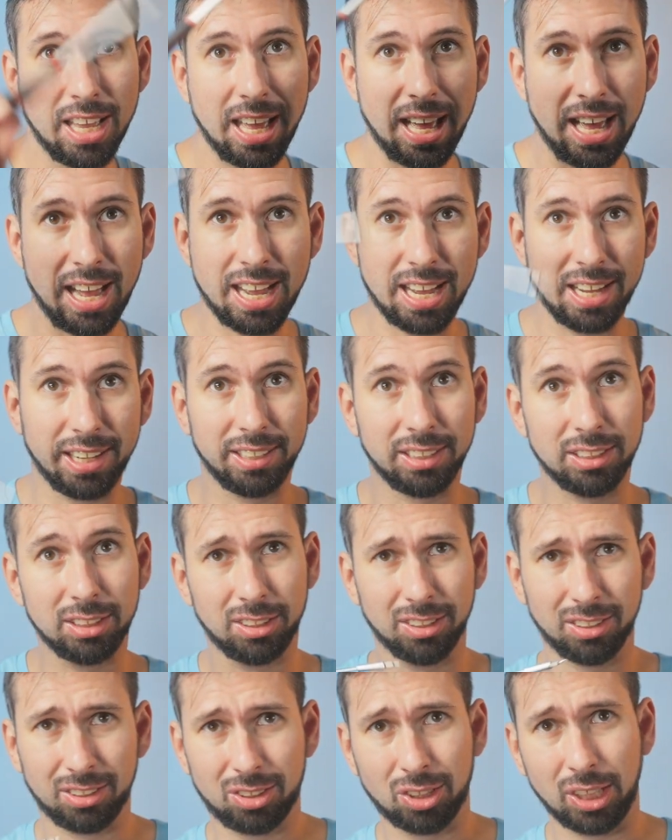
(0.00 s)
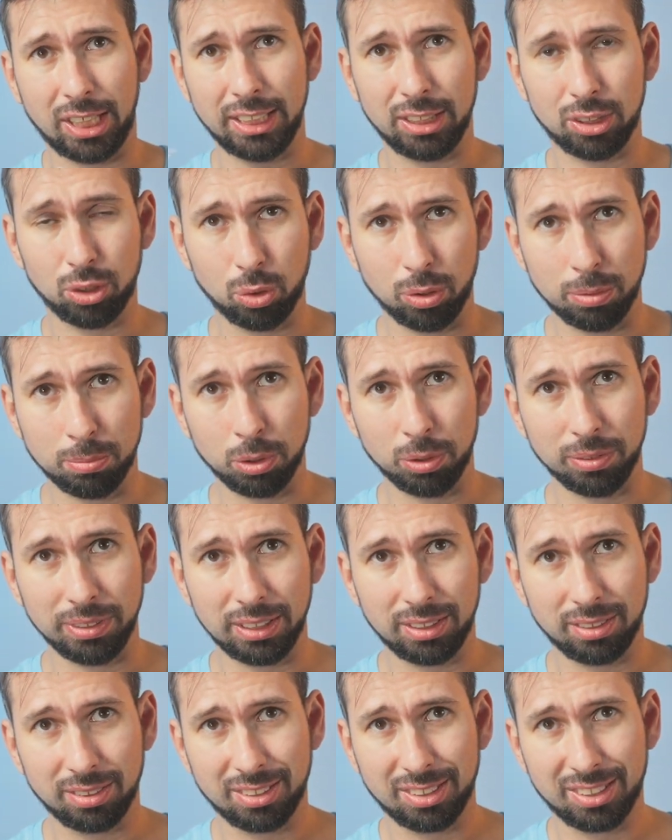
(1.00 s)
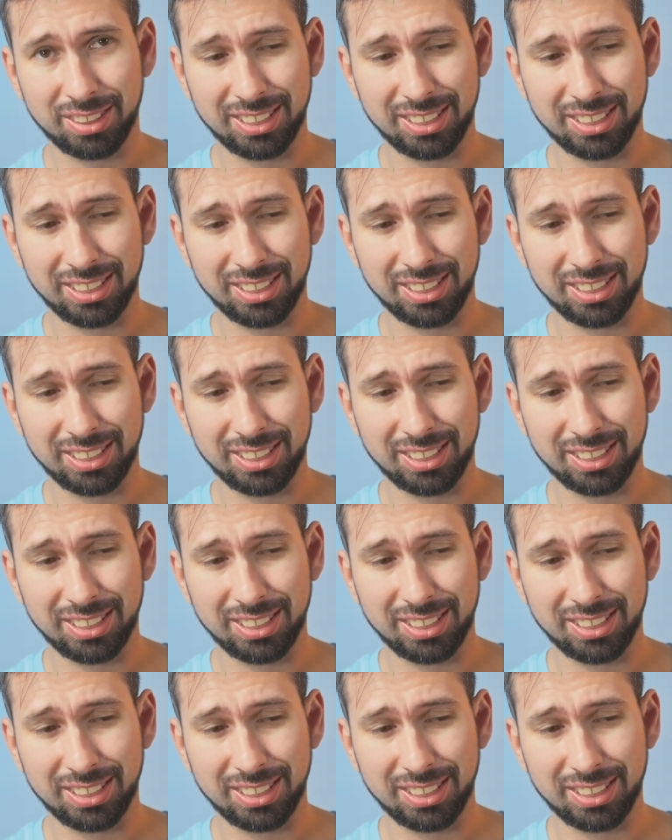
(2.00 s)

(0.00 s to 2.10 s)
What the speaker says: and try to remove it.